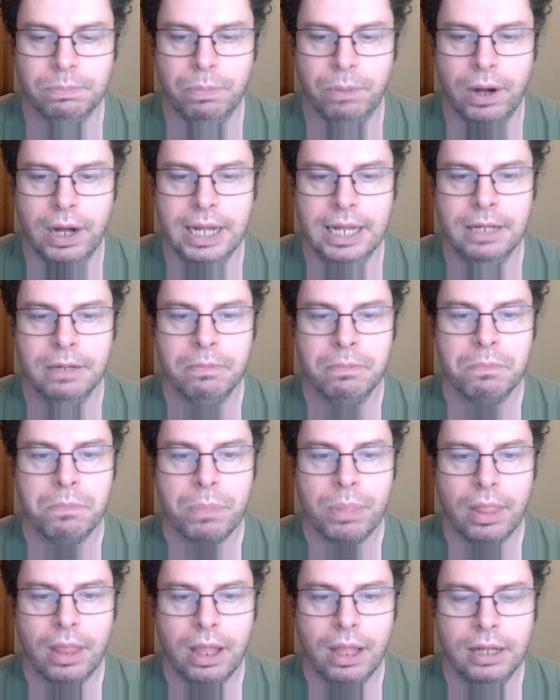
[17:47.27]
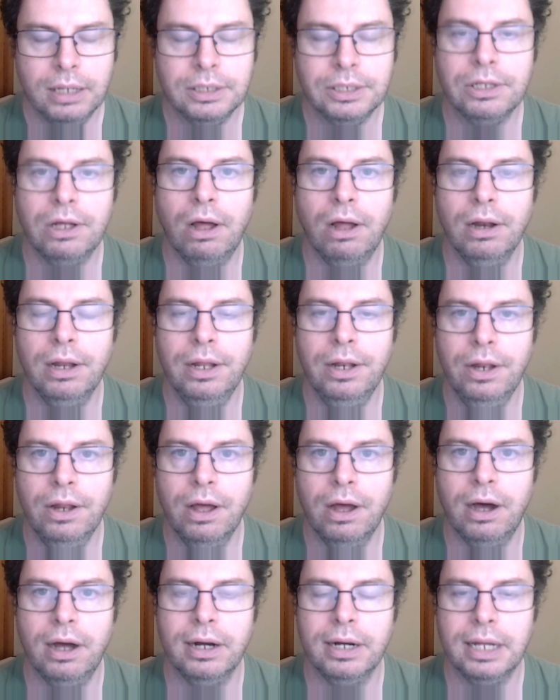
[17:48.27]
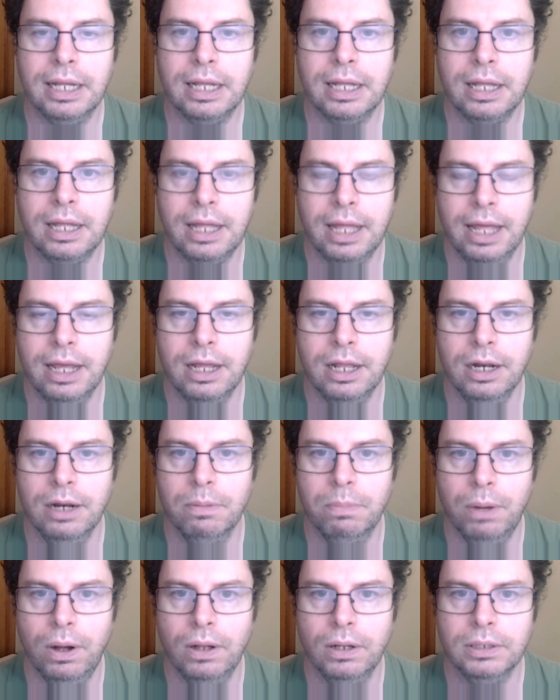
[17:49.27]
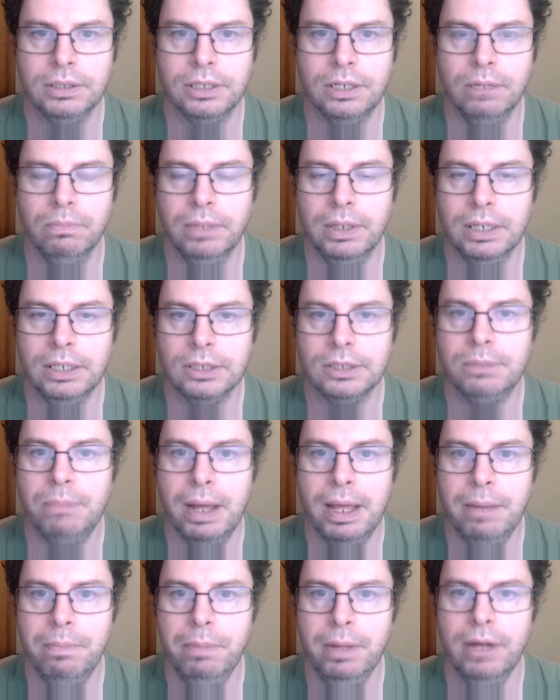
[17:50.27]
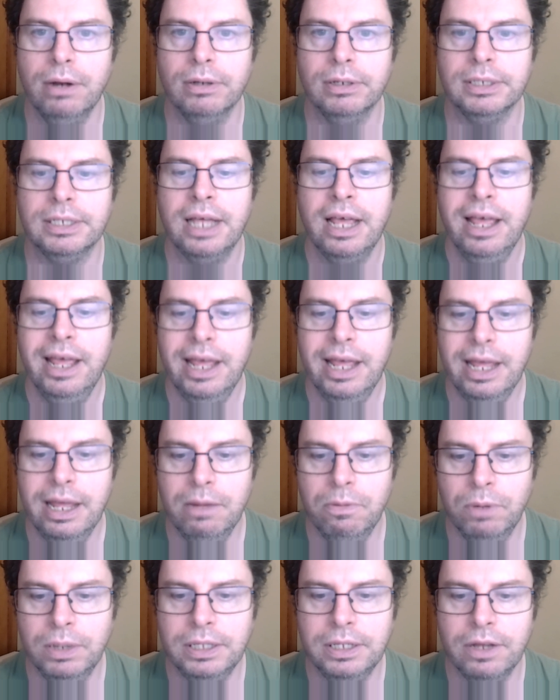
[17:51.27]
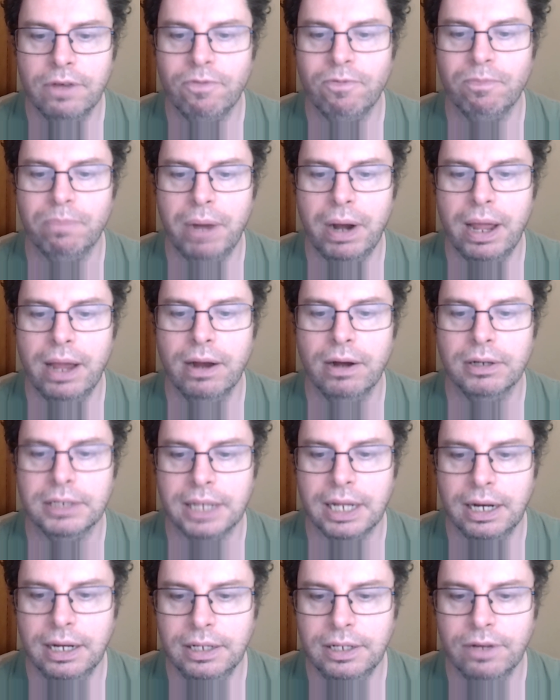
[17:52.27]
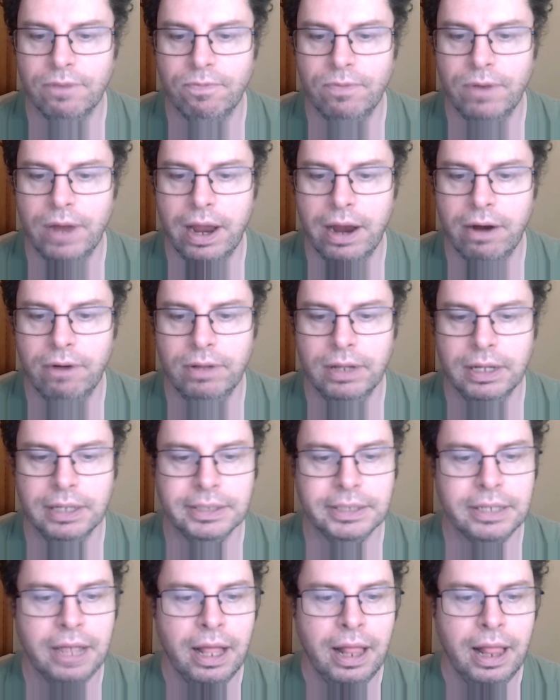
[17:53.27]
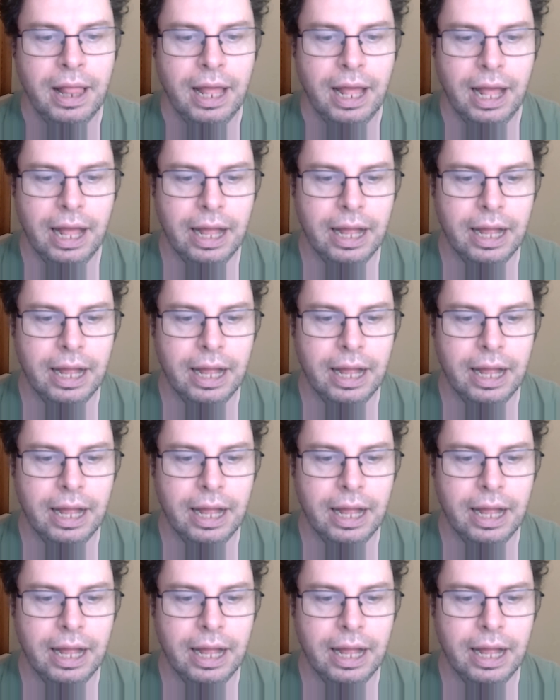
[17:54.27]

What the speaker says: despite Scotland not kicking the ball to them. They just made meters with different players and in different areas.